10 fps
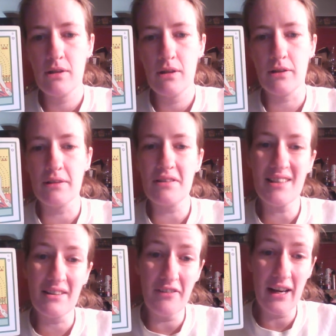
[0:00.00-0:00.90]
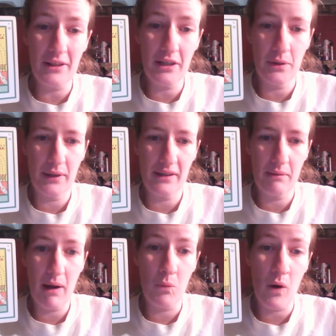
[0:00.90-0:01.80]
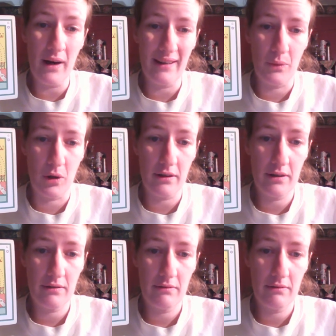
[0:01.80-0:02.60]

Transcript: you're going to see the value in them and why they work.